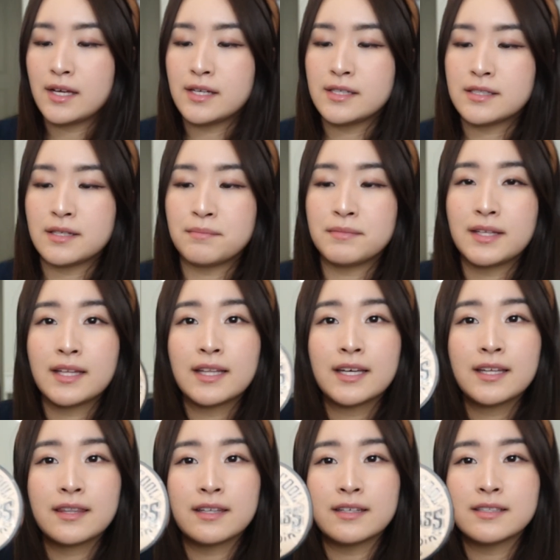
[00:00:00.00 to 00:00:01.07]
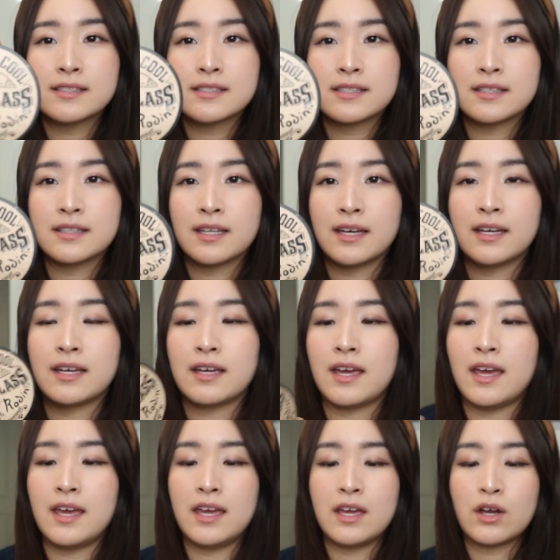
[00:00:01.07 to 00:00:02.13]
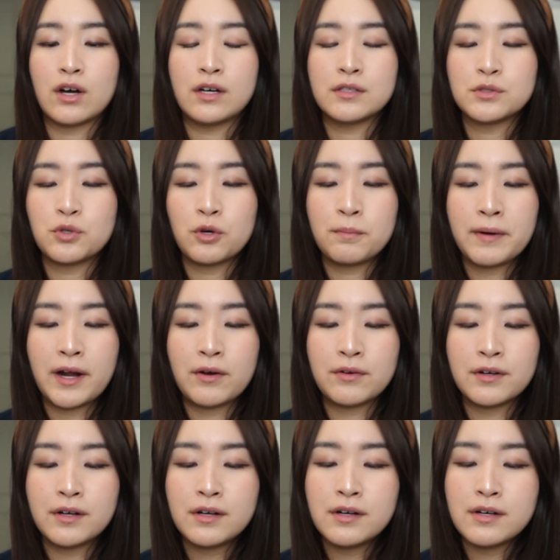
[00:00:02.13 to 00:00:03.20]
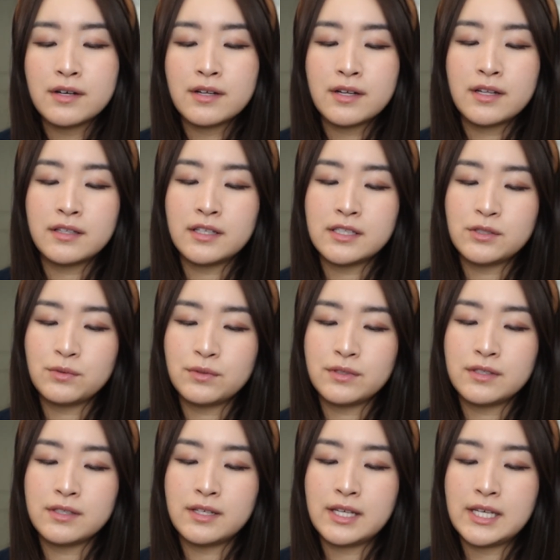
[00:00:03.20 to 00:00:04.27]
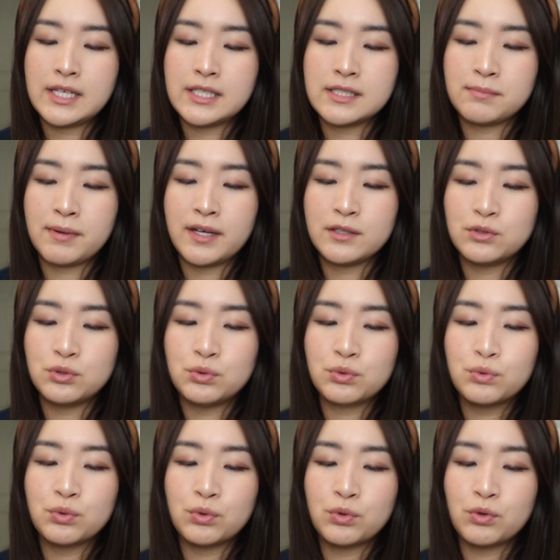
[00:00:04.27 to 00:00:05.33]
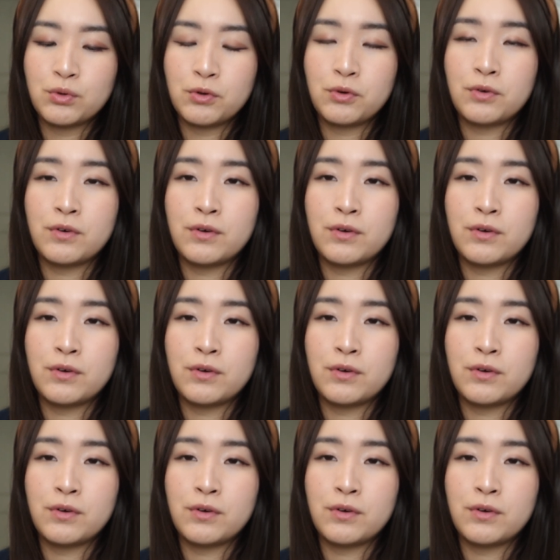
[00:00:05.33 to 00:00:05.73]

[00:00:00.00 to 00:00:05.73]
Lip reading: Something like this, like a contour powder. This one is by Too Cool